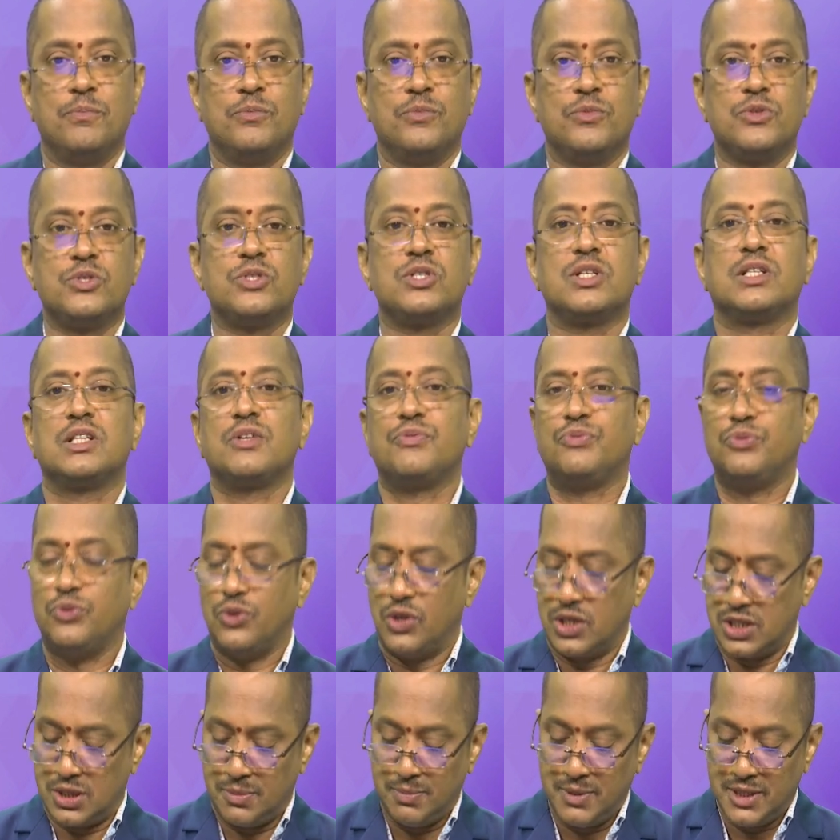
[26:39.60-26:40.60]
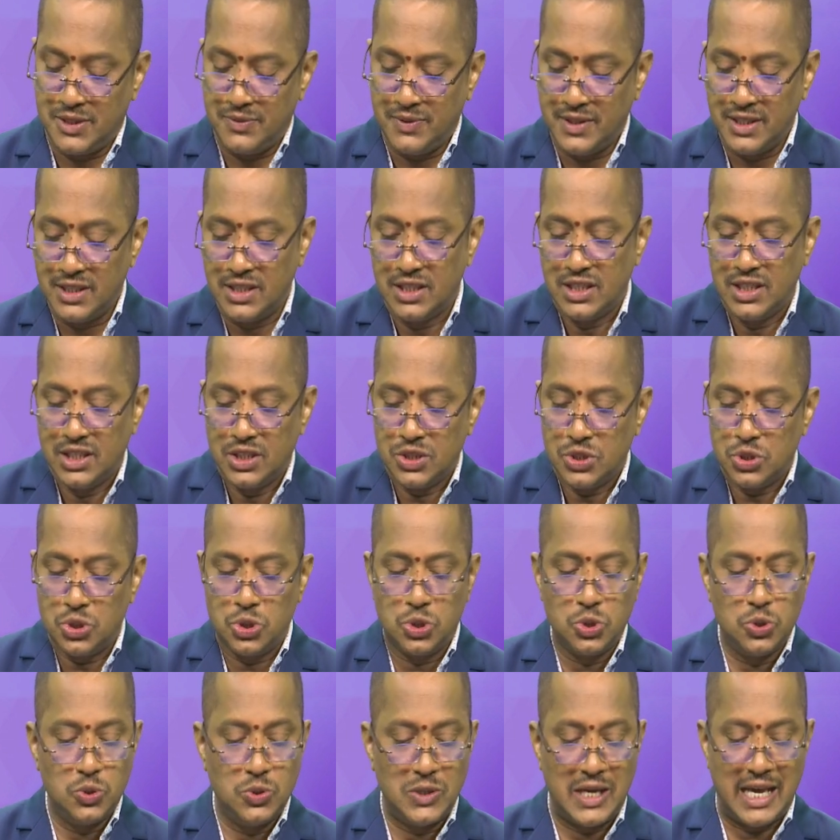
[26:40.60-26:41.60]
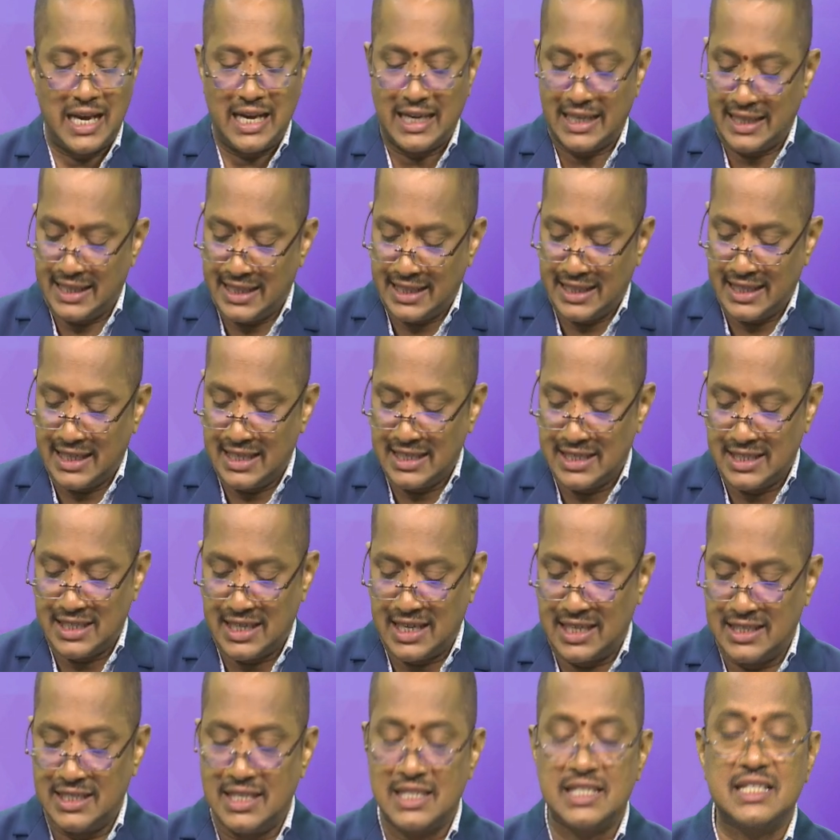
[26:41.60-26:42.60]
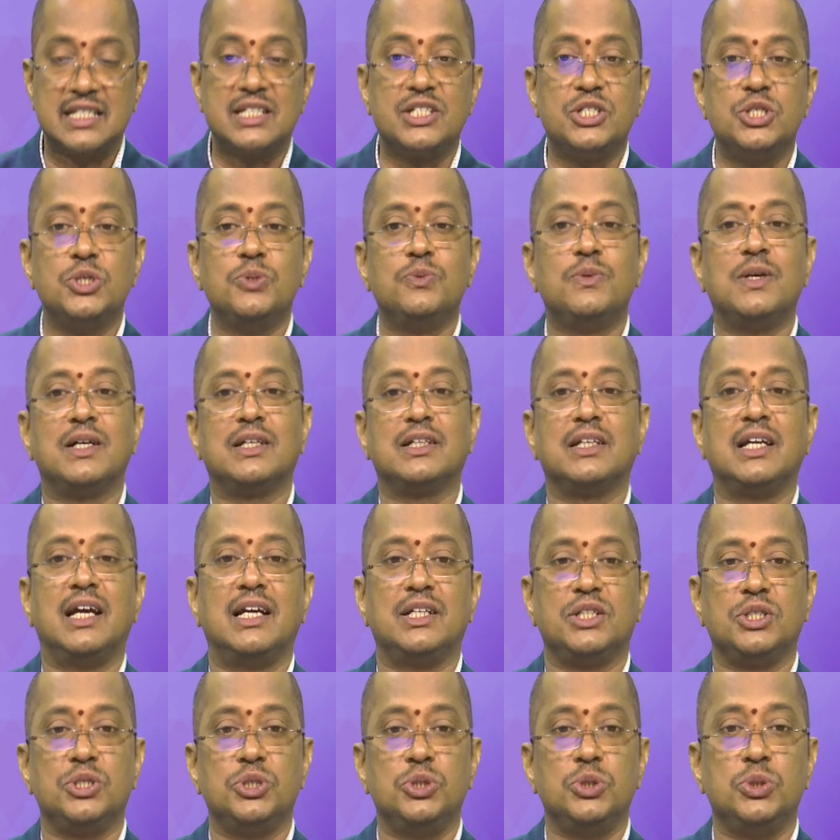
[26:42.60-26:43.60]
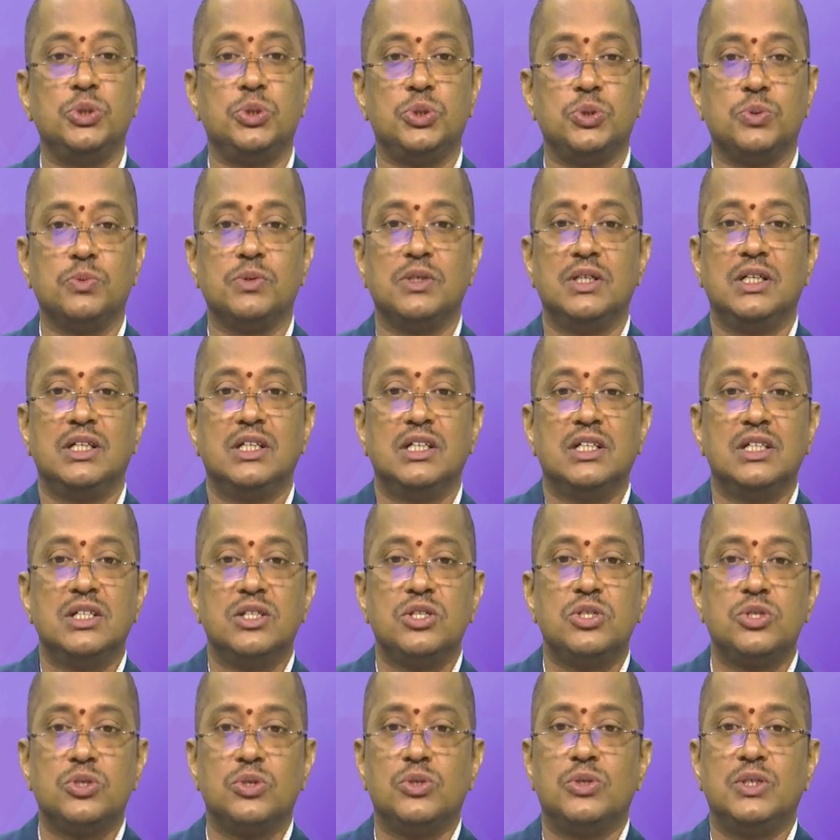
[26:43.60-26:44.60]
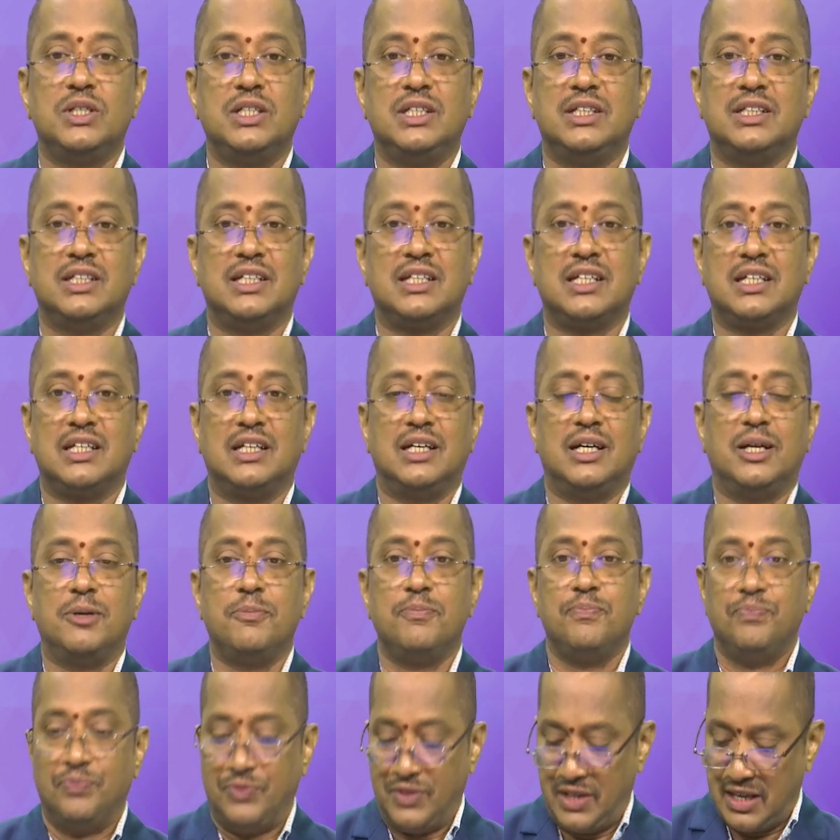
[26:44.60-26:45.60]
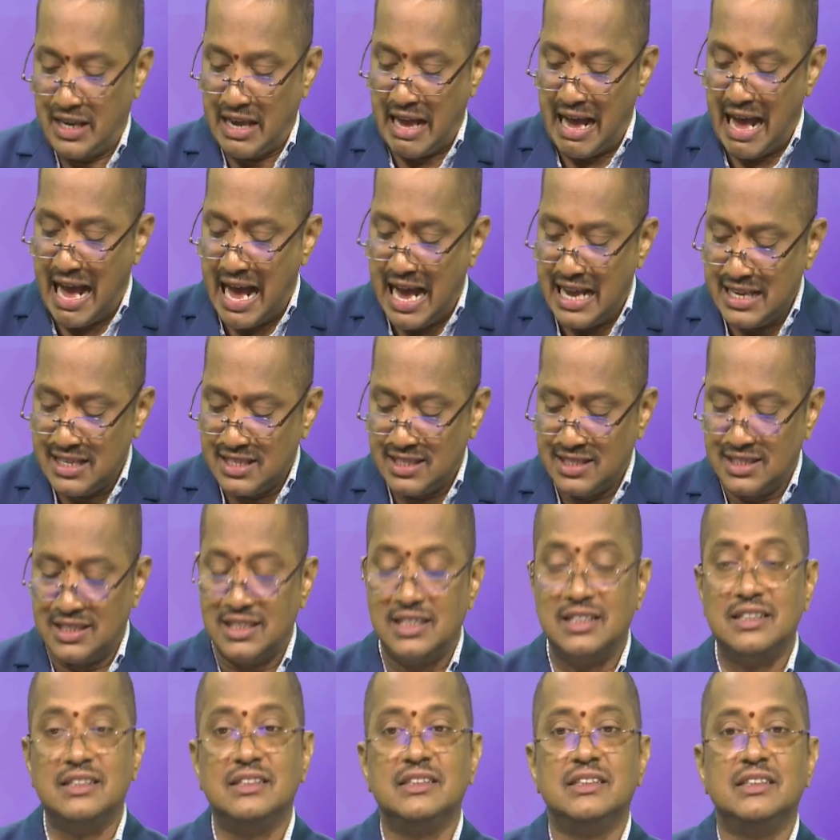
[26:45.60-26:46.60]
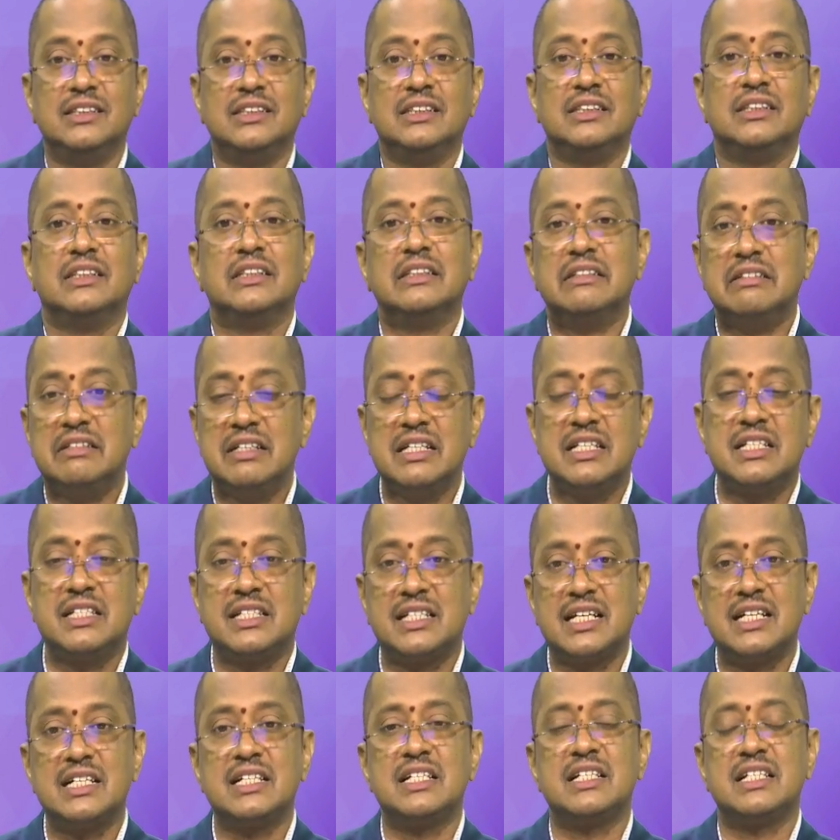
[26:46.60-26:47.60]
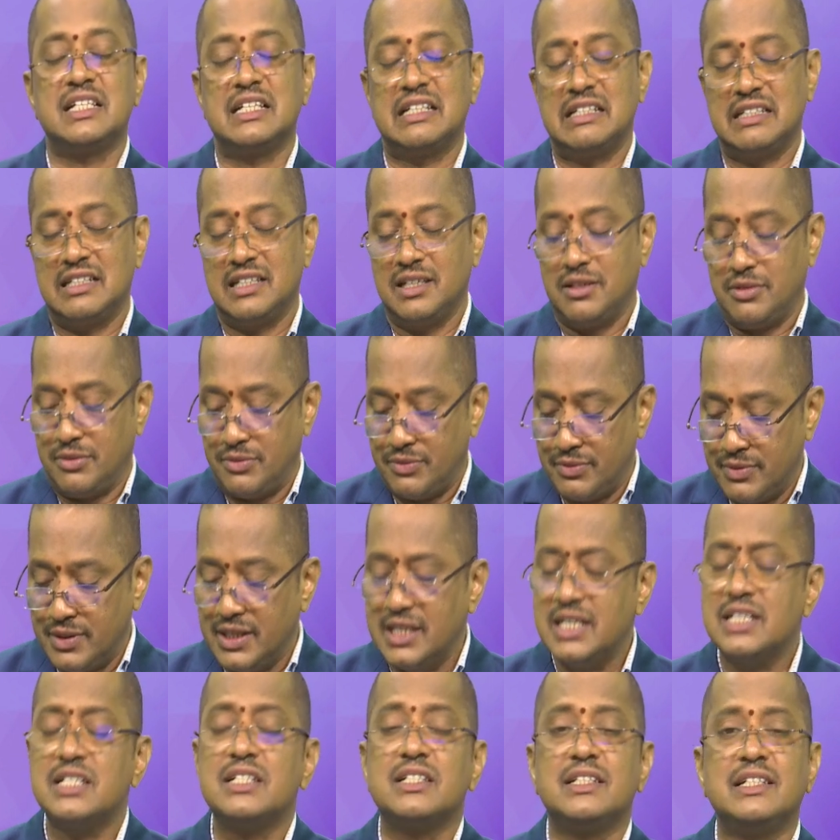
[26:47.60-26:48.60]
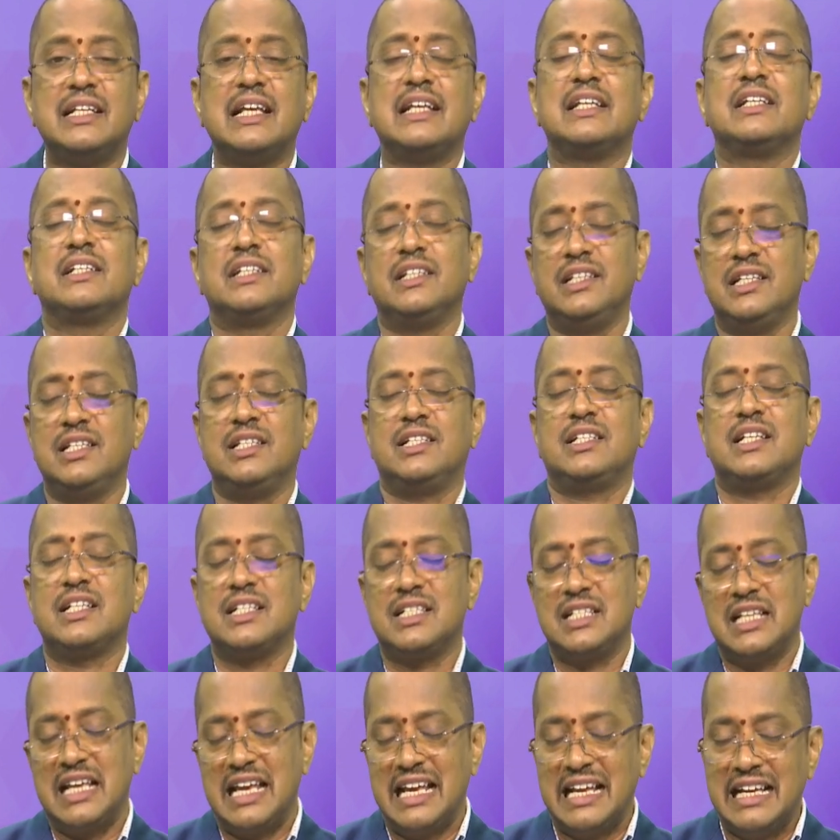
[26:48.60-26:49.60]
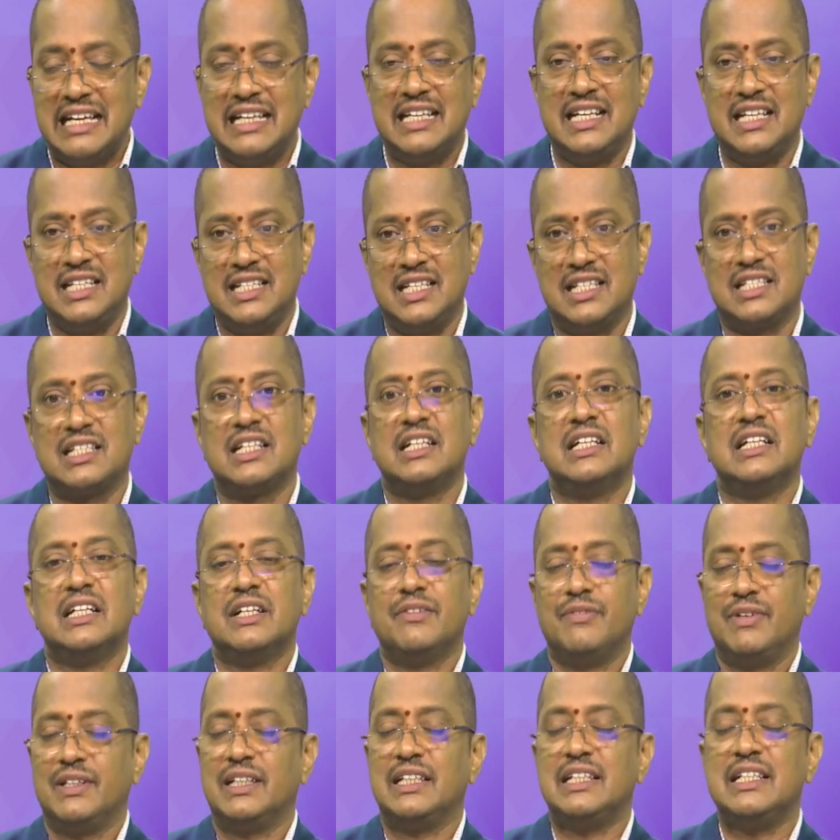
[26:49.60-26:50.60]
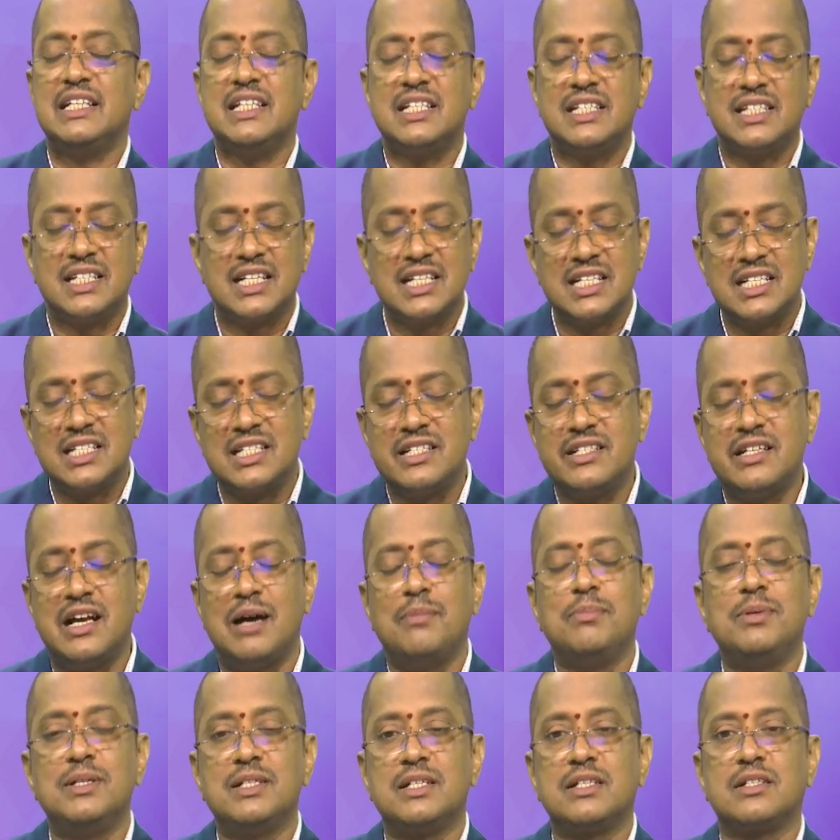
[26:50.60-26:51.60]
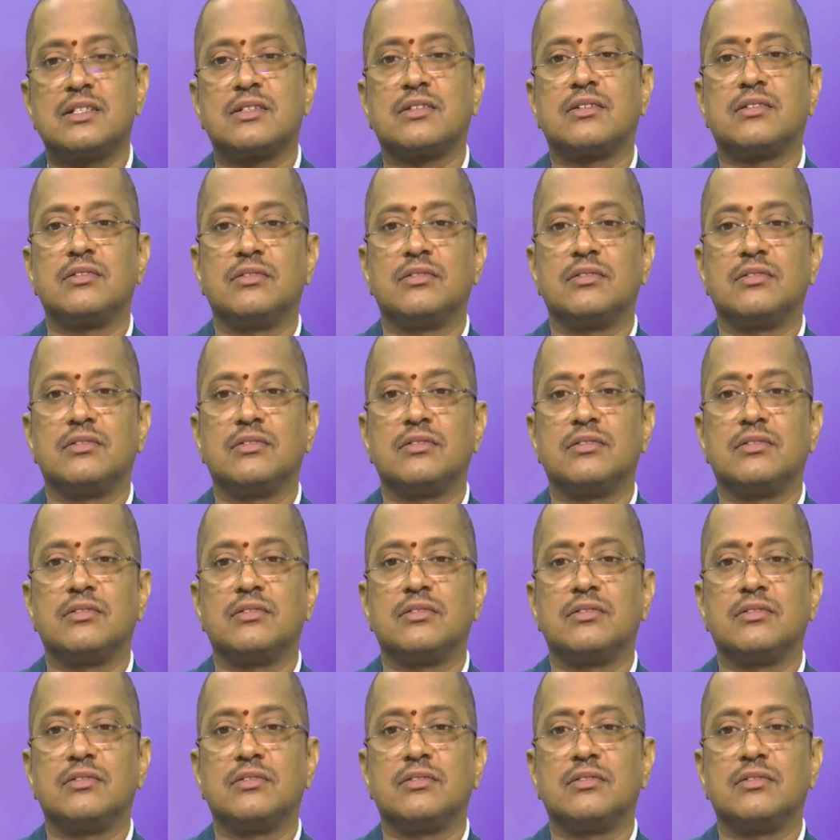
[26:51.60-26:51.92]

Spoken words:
So the force between two electrical charges Q1 and Q2. So here as distance distance increases, when the distance doubles,